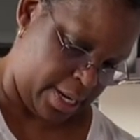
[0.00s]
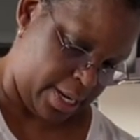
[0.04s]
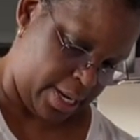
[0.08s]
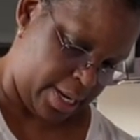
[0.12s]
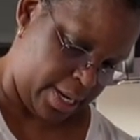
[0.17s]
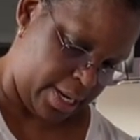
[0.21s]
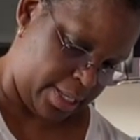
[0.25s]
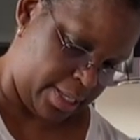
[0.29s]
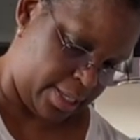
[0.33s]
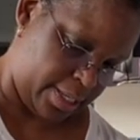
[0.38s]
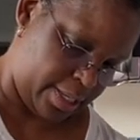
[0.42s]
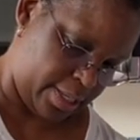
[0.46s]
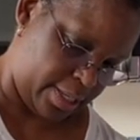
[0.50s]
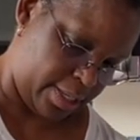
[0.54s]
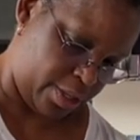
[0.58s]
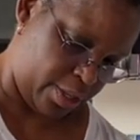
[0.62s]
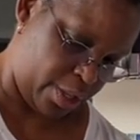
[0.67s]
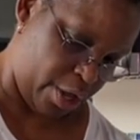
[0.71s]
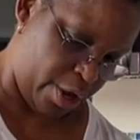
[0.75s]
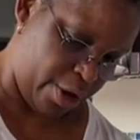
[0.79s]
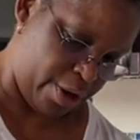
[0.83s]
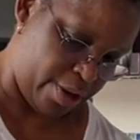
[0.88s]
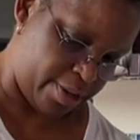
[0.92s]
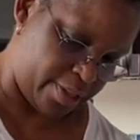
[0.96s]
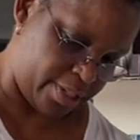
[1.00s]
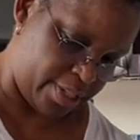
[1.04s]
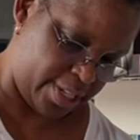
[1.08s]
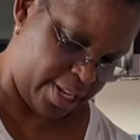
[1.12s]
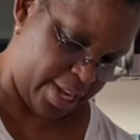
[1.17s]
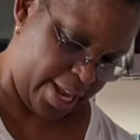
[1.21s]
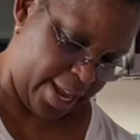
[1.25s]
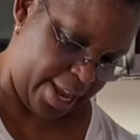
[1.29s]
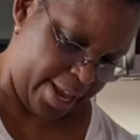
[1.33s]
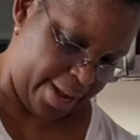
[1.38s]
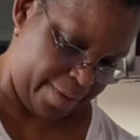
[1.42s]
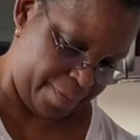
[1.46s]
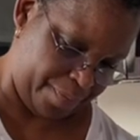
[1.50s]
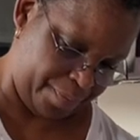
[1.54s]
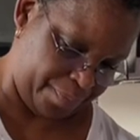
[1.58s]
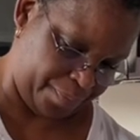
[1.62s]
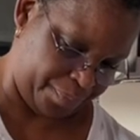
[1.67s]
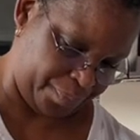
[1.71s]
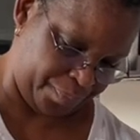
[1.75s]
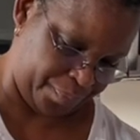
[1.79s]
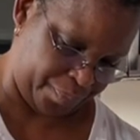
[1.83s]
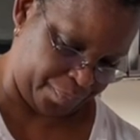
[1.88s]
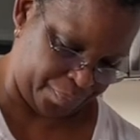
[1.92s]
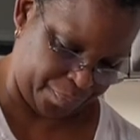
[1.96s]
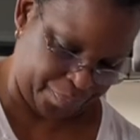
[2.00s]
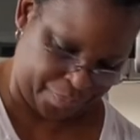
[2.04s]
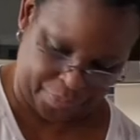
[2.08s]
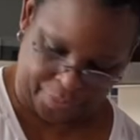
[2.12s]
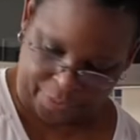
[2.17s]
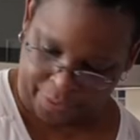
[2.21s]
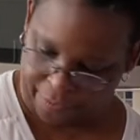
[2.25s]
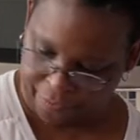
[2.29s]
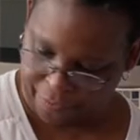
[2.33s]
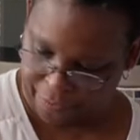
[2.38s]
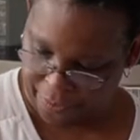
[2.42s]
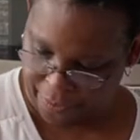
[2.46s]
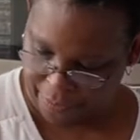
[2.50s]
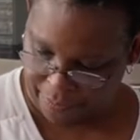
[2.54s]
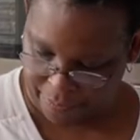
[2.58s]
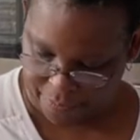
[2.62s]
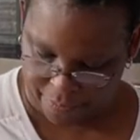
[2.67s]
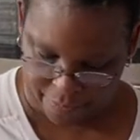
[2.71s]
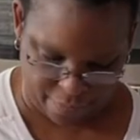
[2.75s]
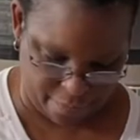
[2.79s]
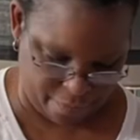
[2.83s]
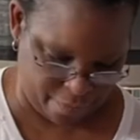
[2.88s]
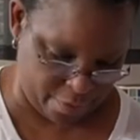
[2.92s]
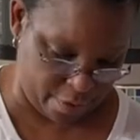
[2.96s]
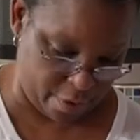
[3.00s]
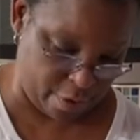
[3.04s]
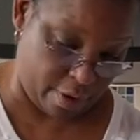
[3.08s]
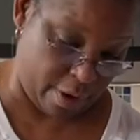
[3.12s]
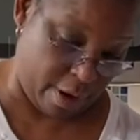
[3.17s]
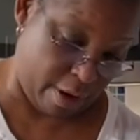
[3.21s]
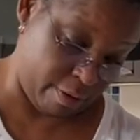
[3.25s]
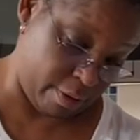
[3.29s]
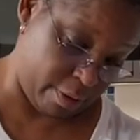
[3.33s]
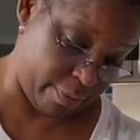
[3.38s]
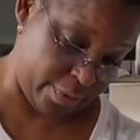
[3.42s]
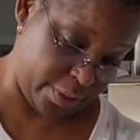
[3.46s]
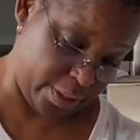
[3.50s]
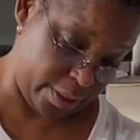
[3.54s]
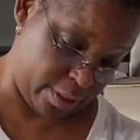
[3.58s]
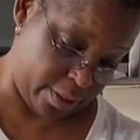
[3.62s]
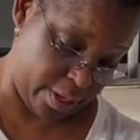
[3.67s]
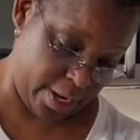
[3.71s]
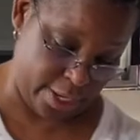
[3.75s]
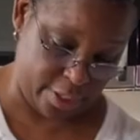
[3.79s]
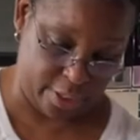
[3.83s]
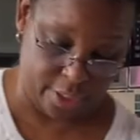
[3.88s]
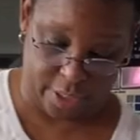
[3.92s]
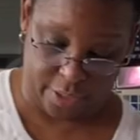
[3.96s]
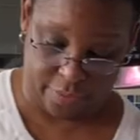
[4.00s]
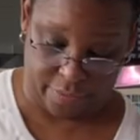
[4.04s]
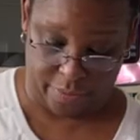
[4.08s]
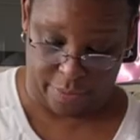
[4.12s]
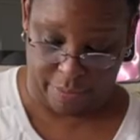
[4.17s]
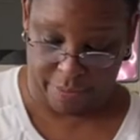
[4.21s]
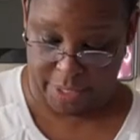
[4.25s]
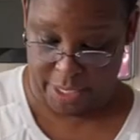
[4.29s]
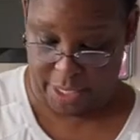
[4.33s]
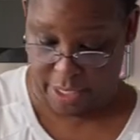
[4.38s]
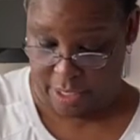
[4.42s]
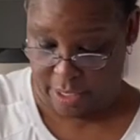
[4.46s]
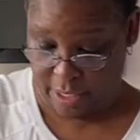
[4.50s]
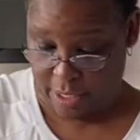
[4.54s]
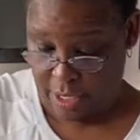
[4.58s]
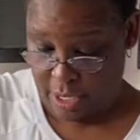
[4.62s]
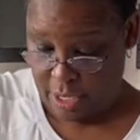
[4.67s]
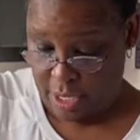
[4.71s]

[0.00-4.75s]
It's Thursday for all of us, not just for me.